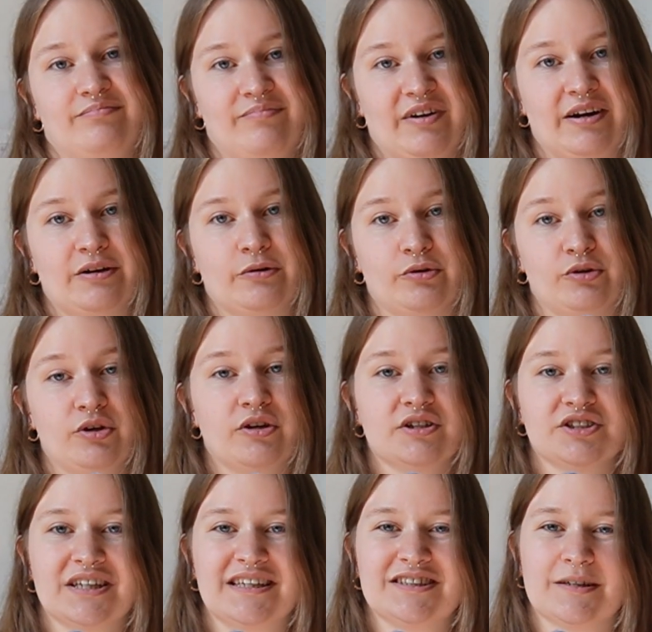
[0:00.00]
Very cool. You
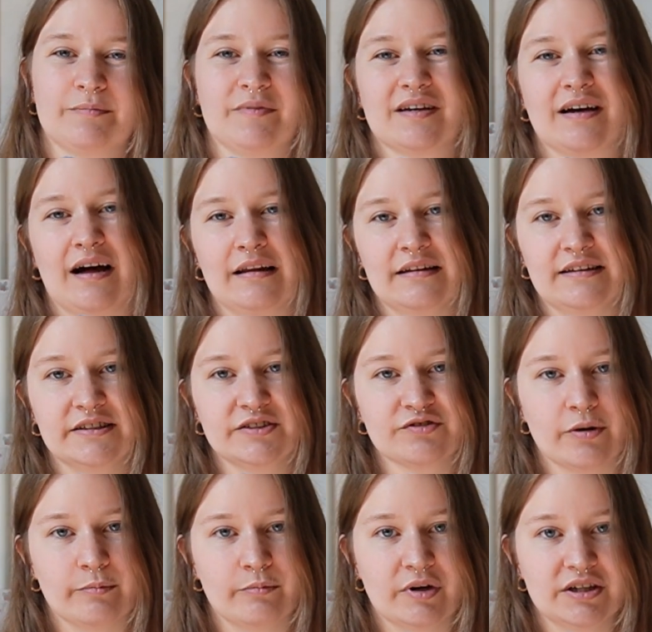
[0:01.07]
could change up the colors
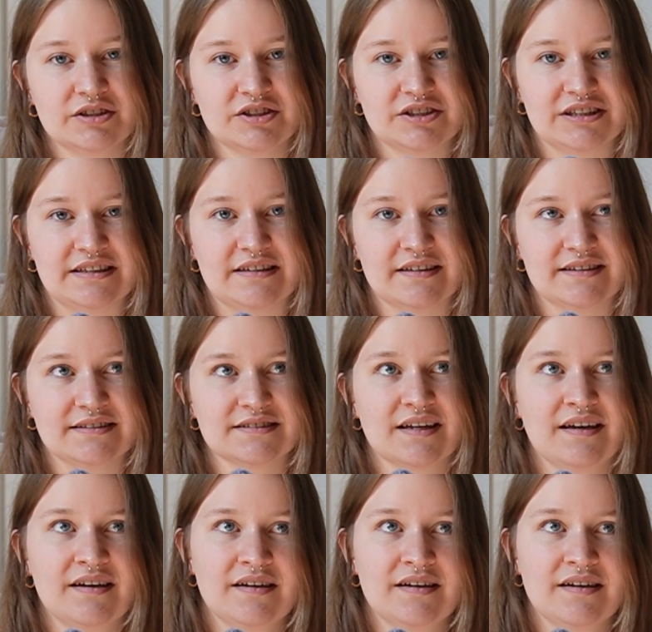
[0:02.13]
from what she does